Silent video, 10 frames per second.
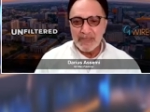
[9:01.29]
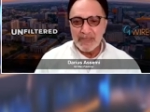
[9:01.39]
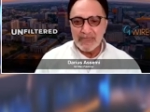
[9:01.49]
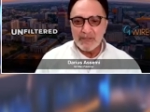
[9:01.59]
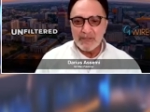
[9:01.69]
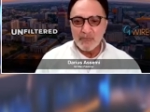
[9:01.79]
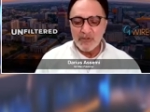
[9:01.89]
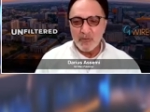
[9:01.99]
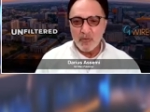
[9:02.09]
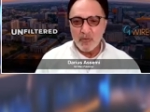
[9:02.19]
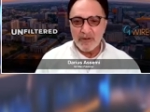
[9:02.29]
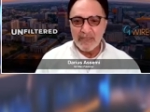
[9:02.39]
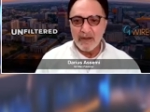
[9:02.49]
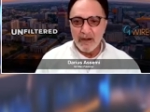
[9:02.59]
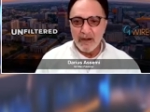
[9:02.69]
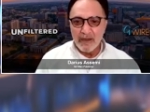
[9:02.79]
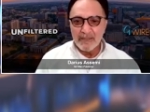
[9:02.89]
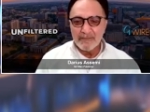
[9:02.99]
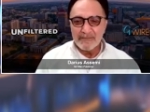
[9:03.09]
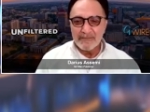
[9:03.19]
Uh, we are working
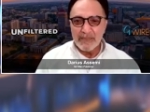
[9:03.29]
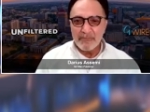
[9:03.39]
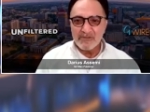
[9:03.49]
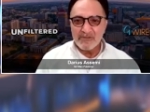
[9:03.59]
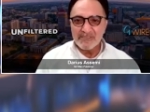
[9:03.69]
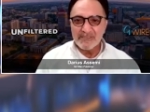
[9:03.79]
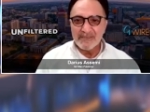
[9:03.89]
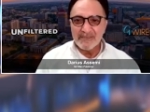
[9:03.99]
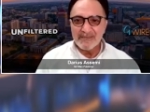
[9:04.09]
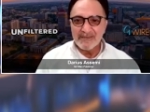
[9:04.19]
on the person